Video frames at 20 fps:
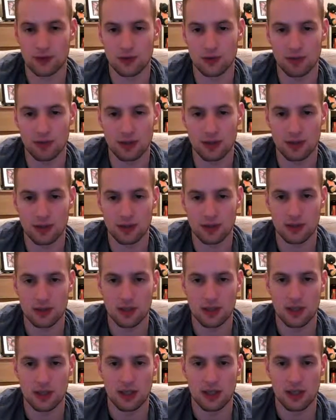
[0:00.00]
picks.
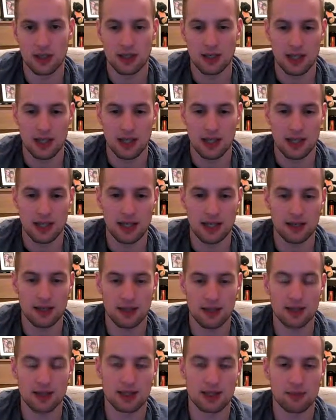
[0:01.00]
And then you
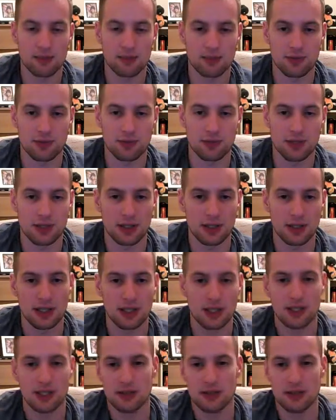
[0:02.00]
click proceed.
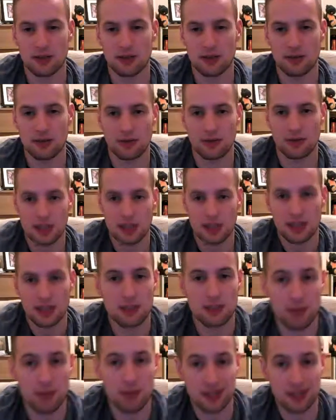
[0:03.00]
So that is the
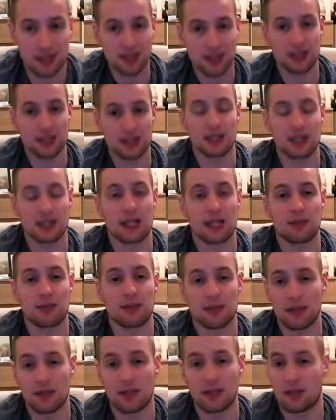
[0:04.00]
basics of the game. So
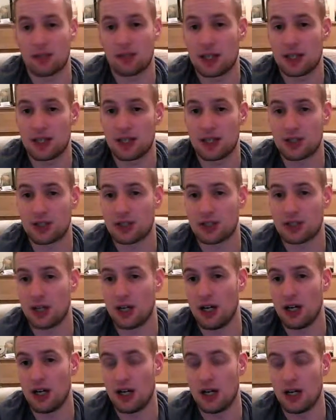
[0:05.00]
I've played
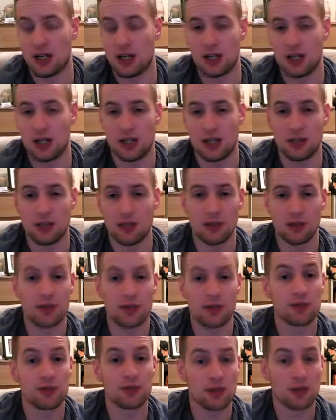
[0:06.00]
a little bit over
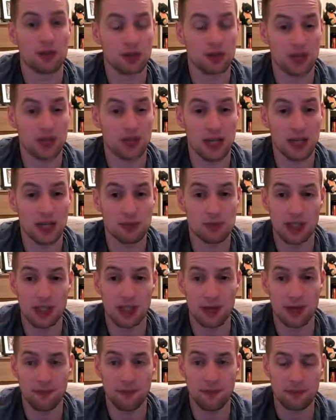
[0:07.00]
200 games now.
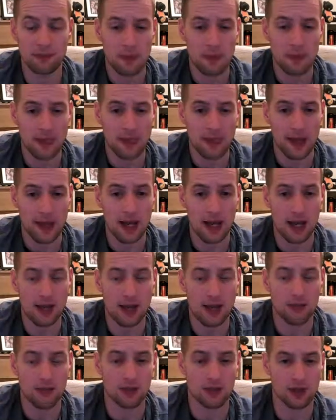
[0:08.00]

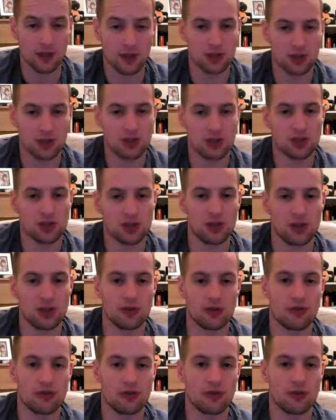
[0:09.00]
I've tried to just show
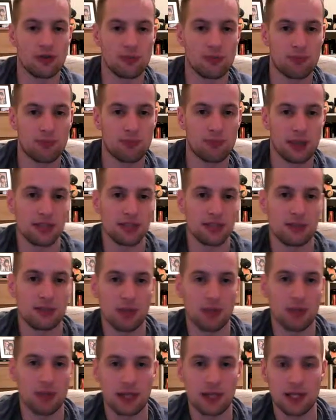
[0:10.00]
you basics of
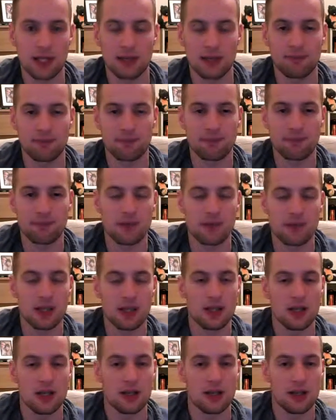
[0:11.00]
playing the game,
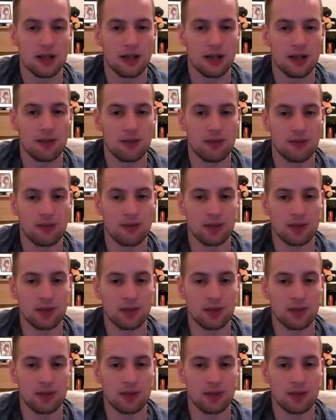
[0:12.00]
the